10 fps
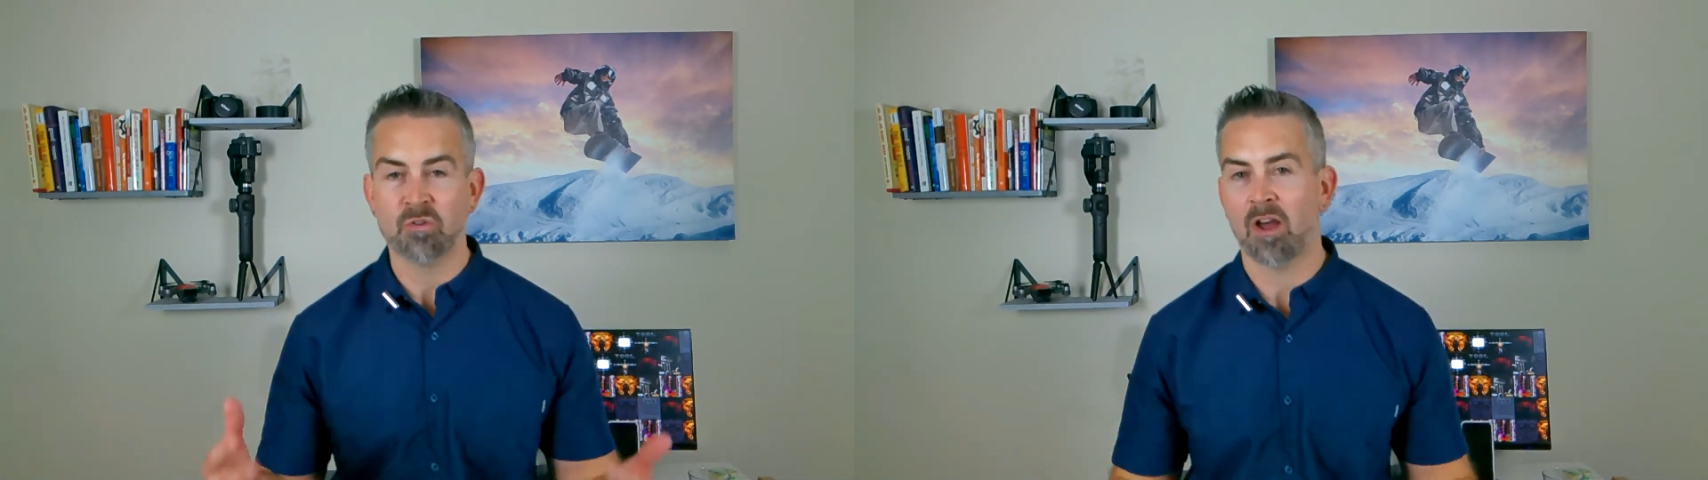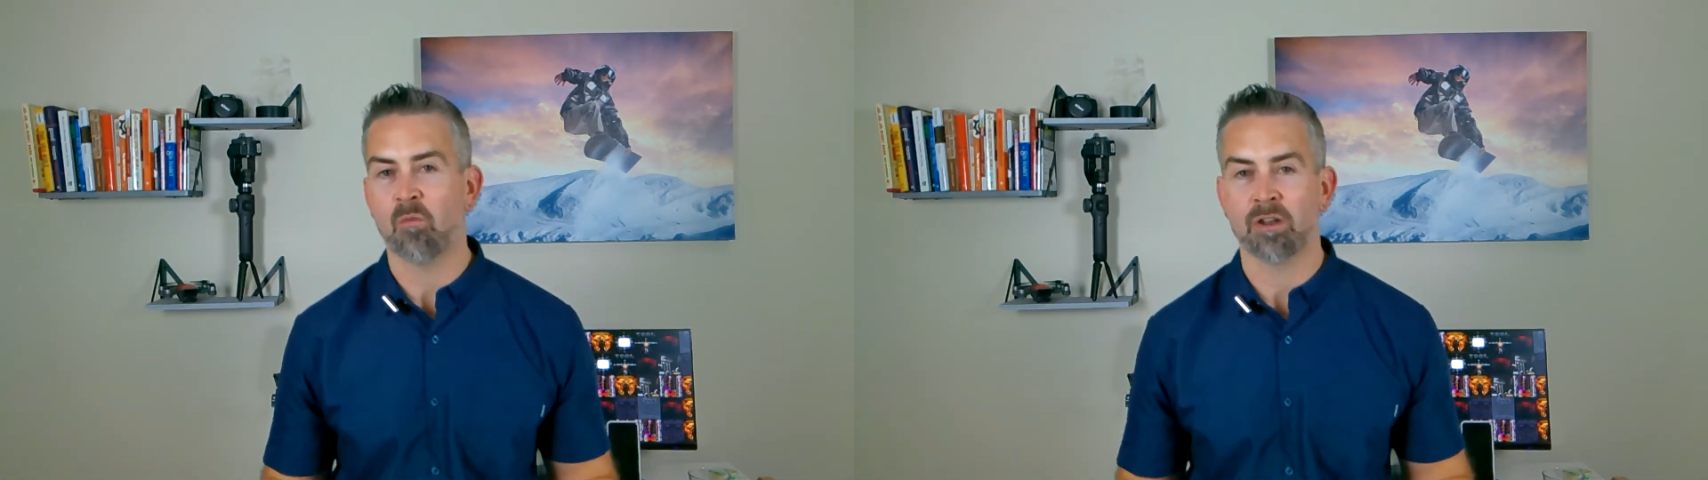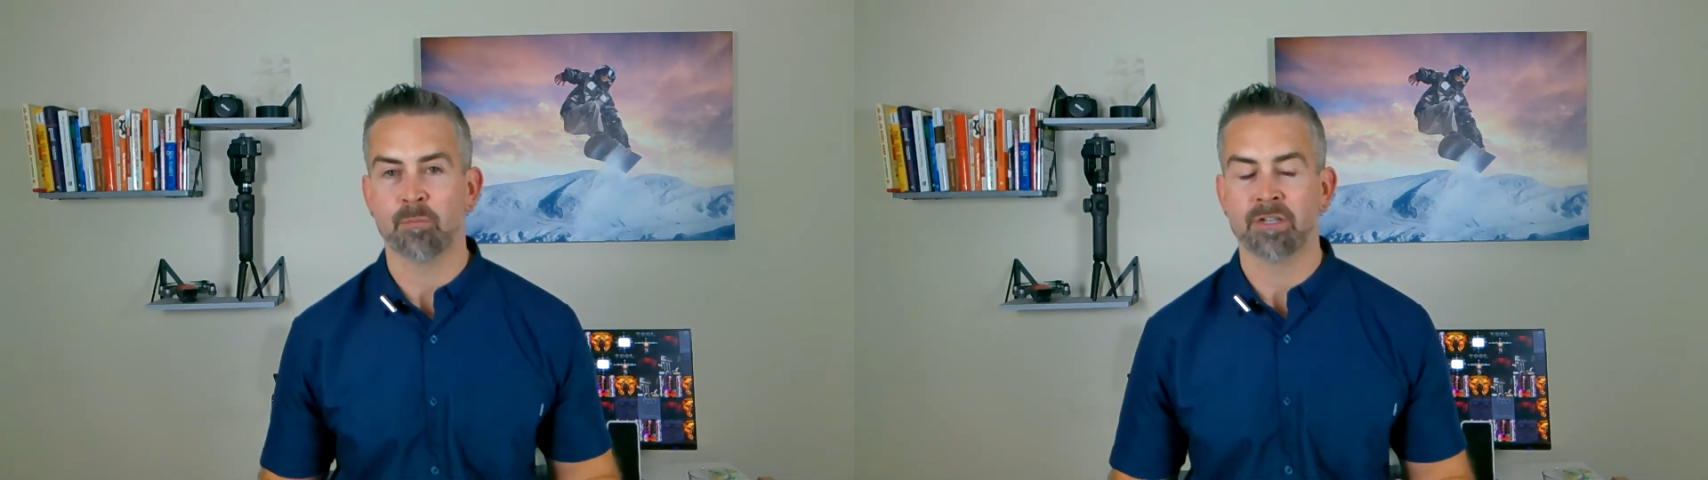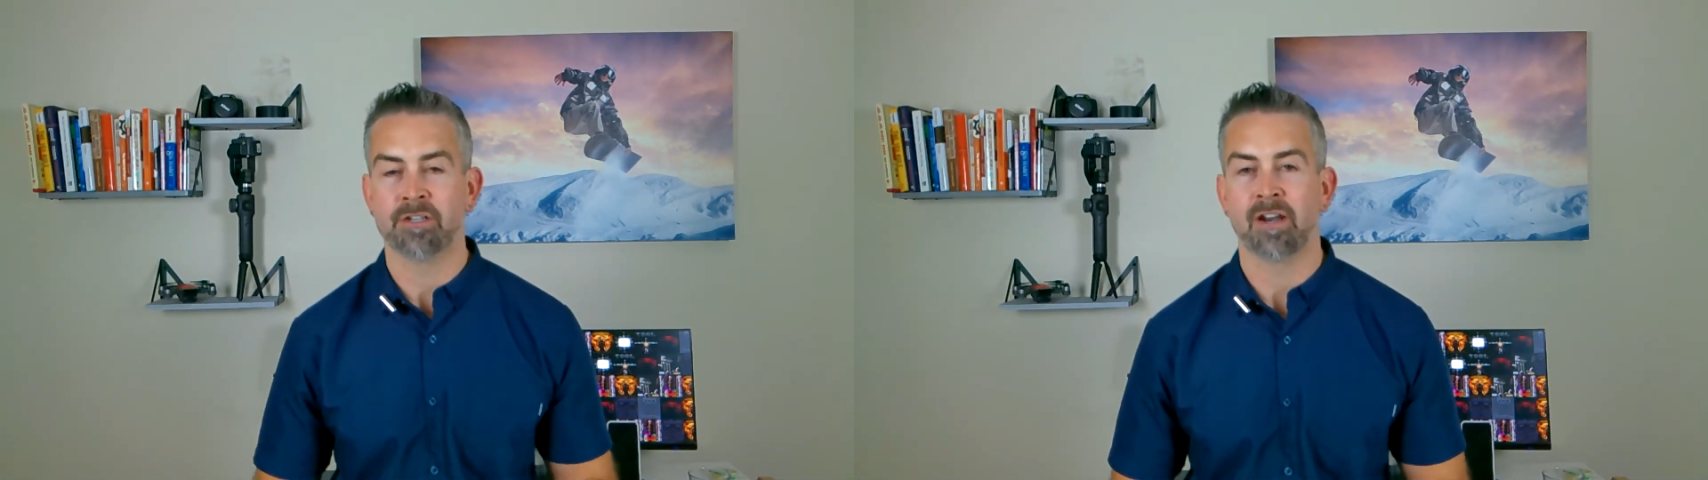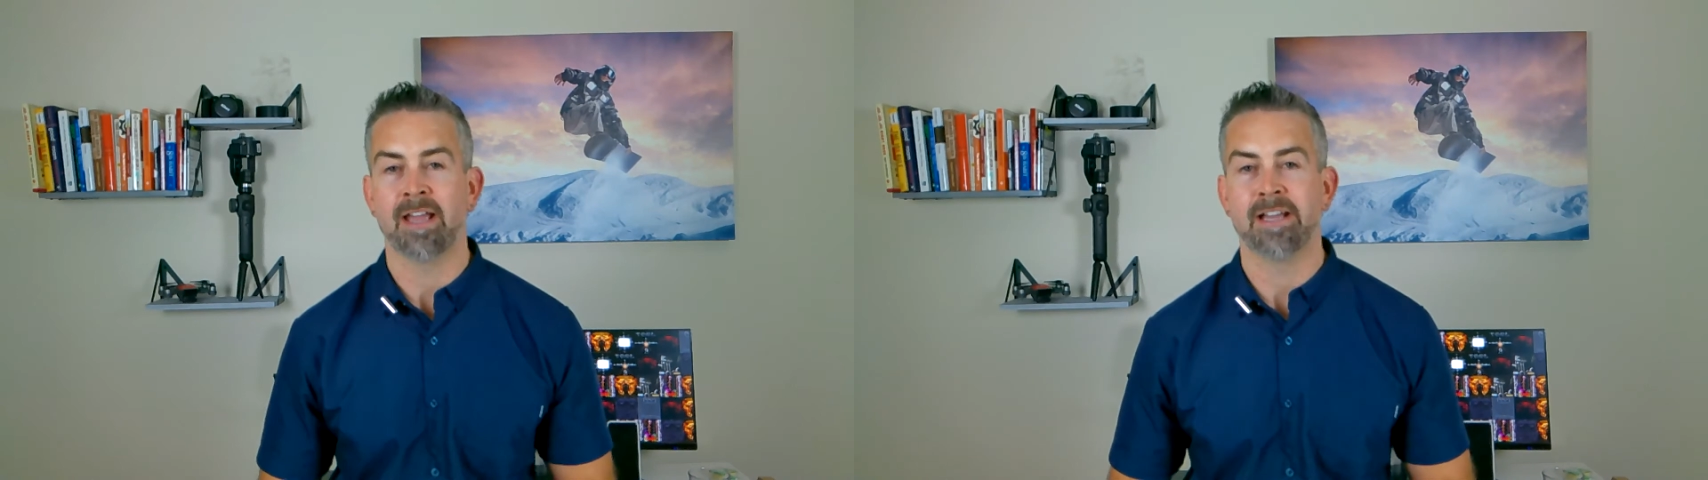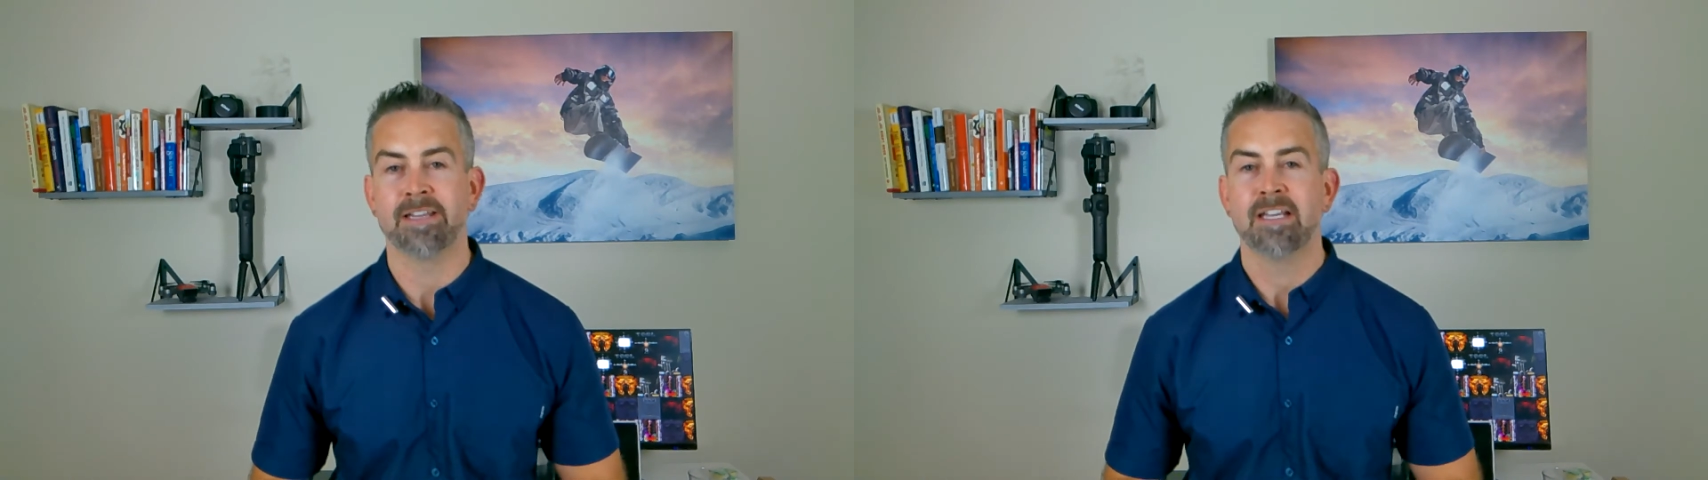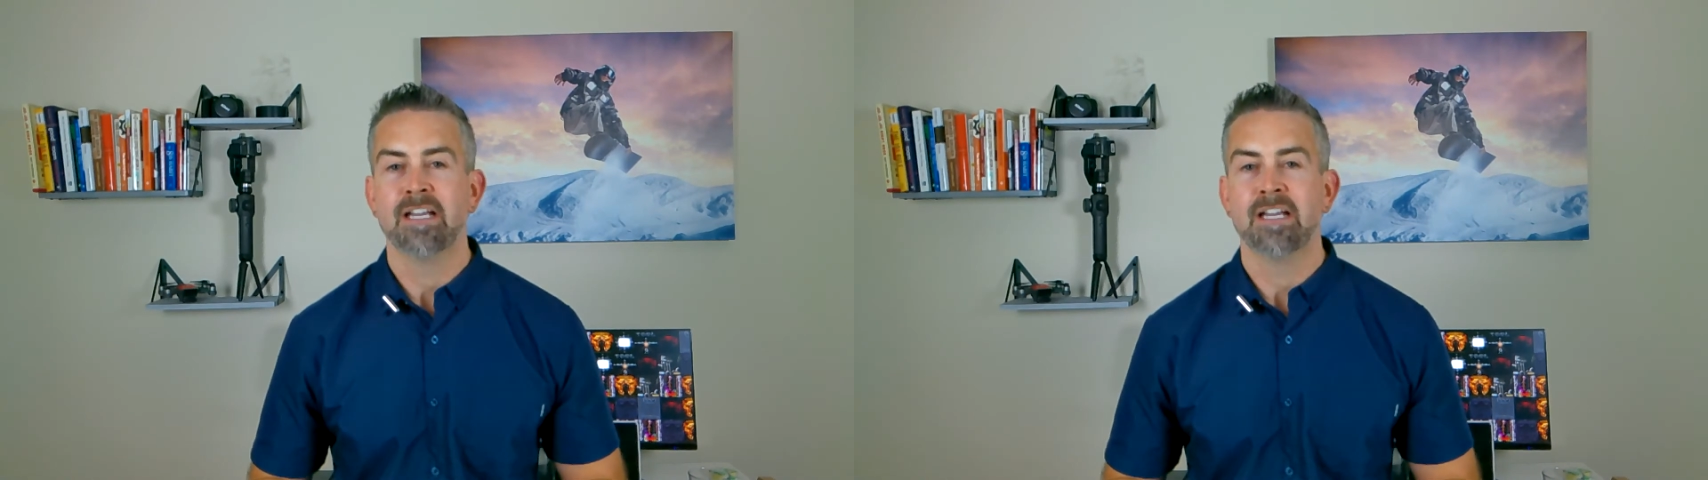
not want to put in your ad.